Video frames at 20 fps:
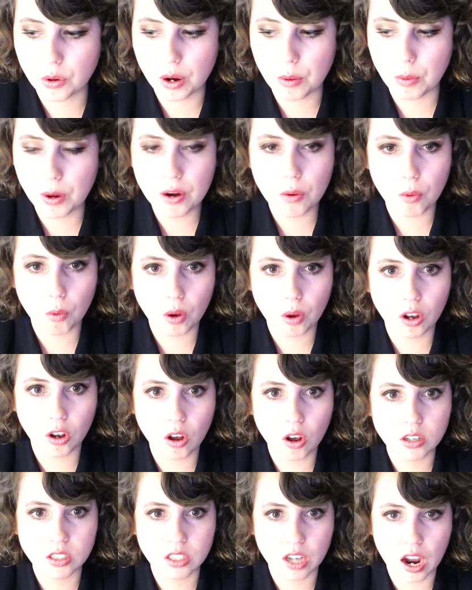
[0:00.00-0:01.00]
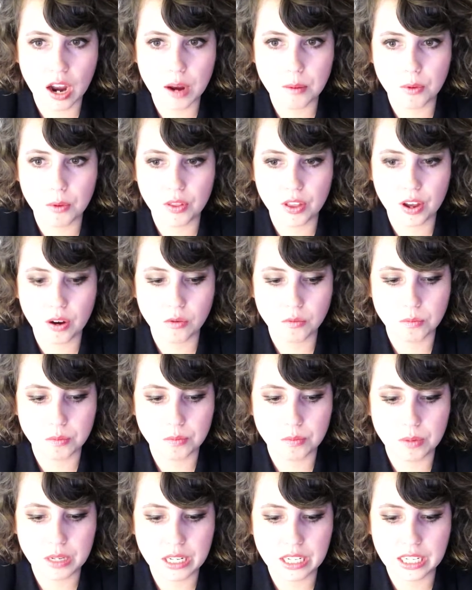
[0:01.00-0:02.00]
I went a long time
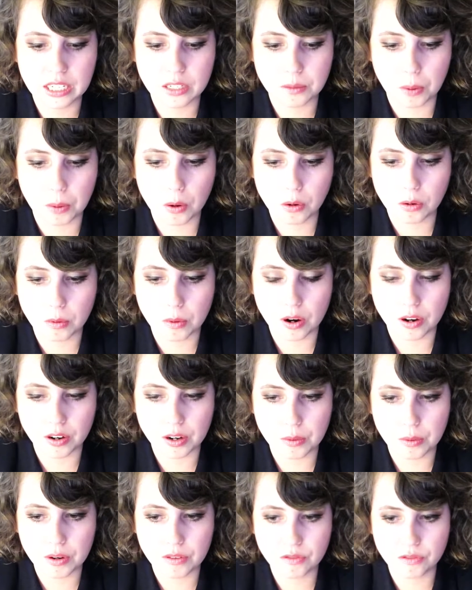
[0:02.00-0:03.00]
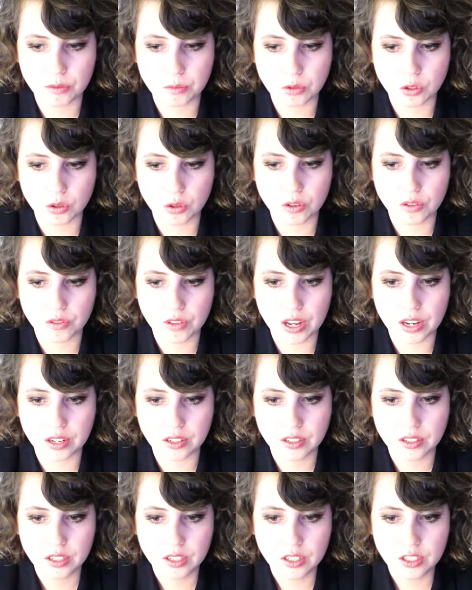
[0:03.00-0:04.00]
without being into Pokemon. I went from sort of
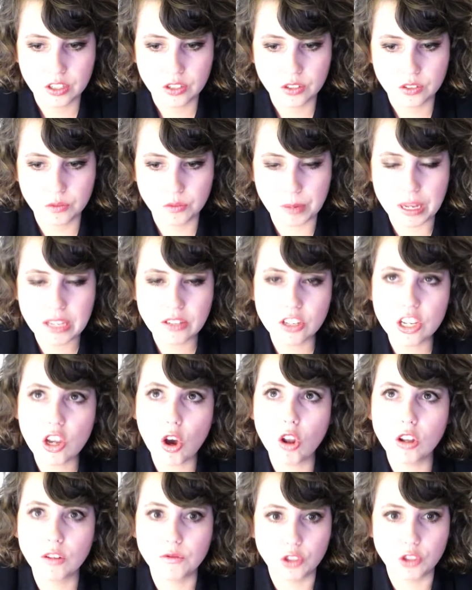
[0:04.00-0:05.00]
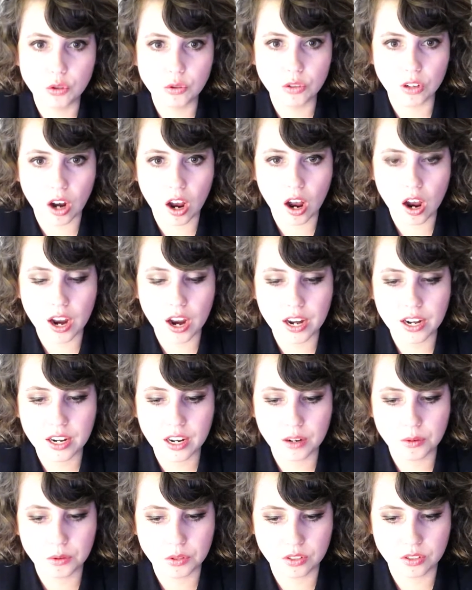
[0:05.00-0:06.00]
that, basically all of junior high,
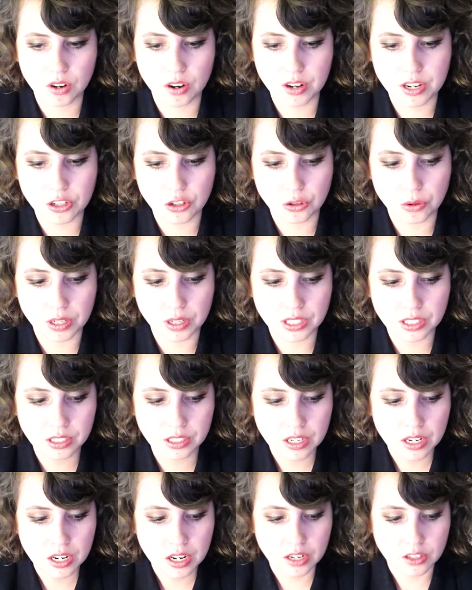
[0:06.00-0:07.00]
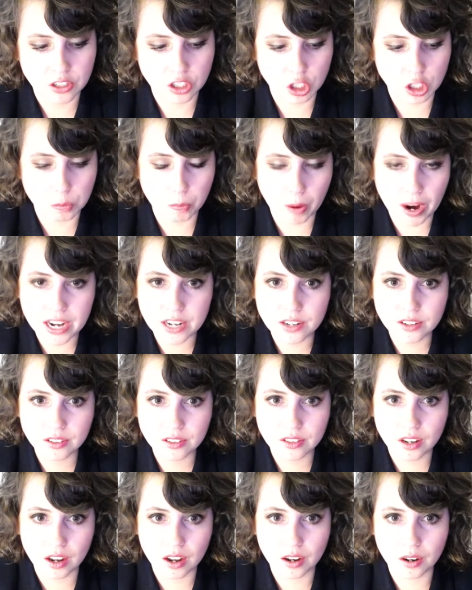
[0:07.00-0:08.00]
I was not into it, despite
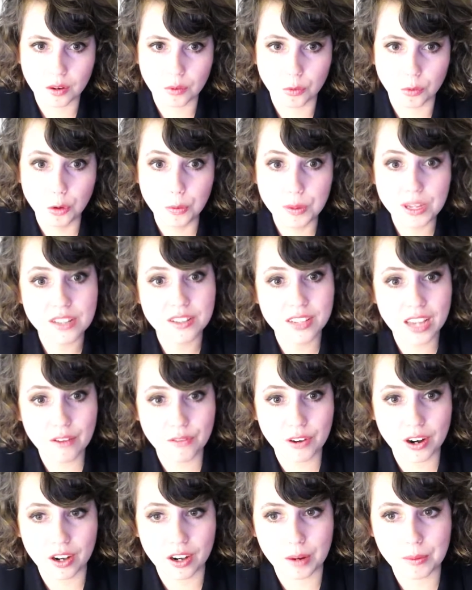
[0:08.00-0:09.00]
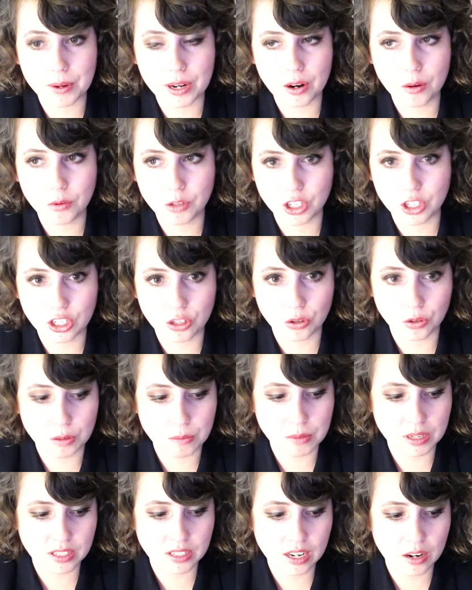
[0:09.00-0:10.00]
Ruby and Sapphire coming out, which I
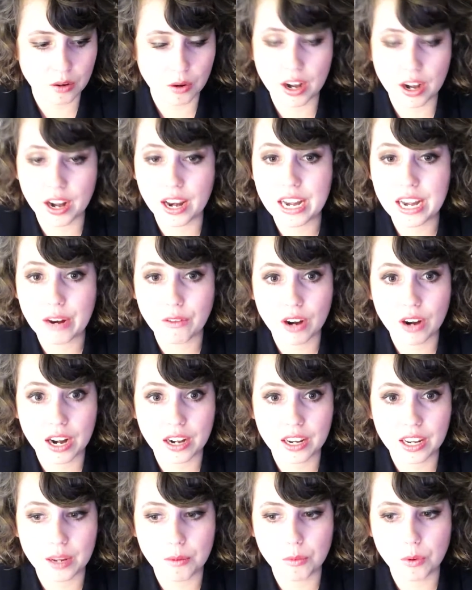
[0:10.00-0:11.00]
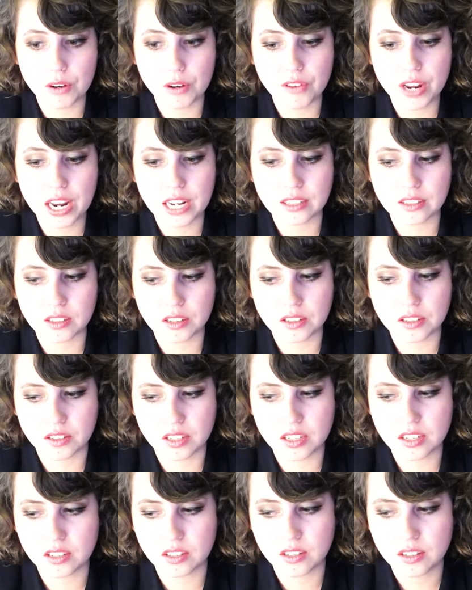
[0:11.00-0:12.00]
totally missed out, and I never had a Game Boy Advance, because